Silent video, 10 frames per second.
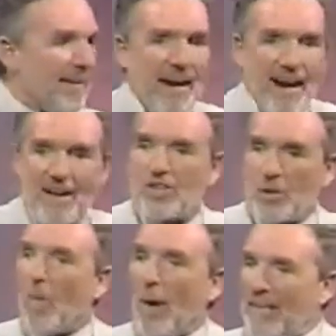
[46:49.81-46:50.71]
as
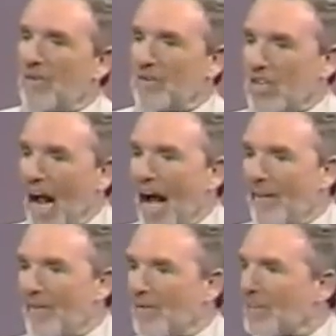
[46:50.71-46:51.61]
the wonder
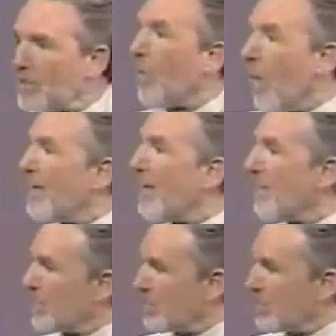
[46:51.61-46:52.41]
child or as the wonderful